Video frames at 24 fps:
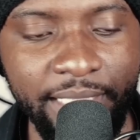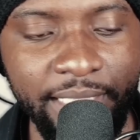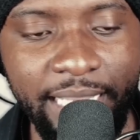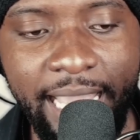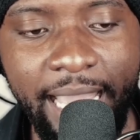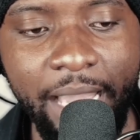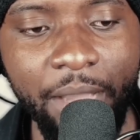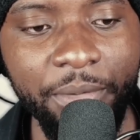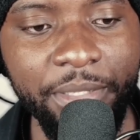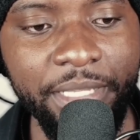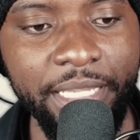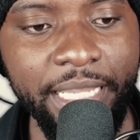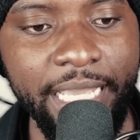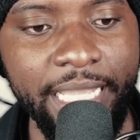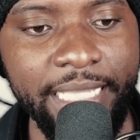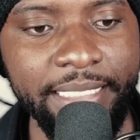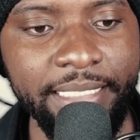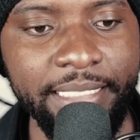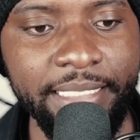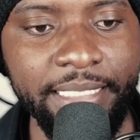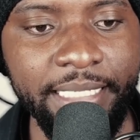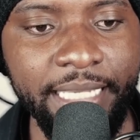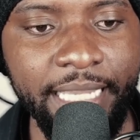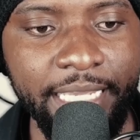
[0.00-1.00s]
Now he has
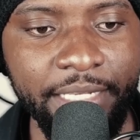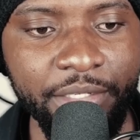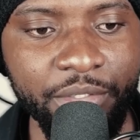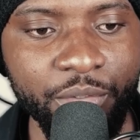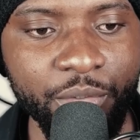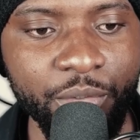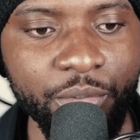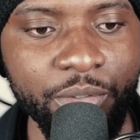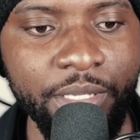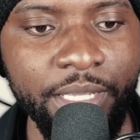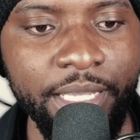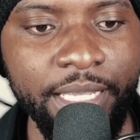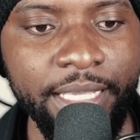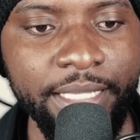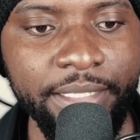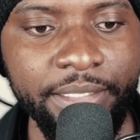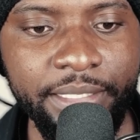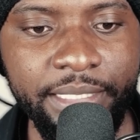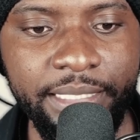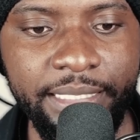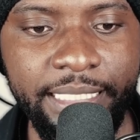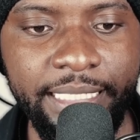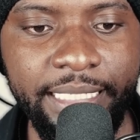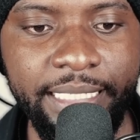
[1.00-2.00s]
a schedule
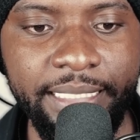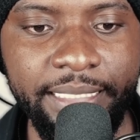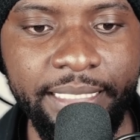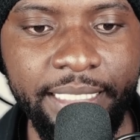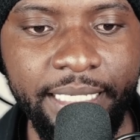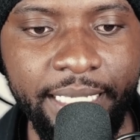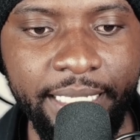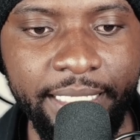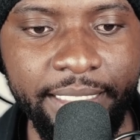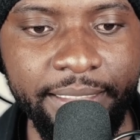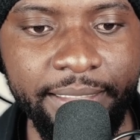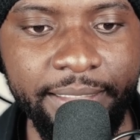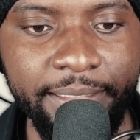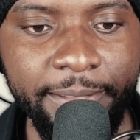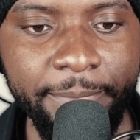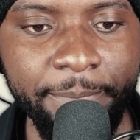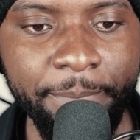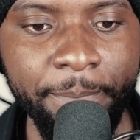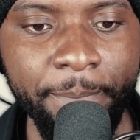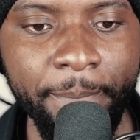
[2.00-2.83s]
to see his kids.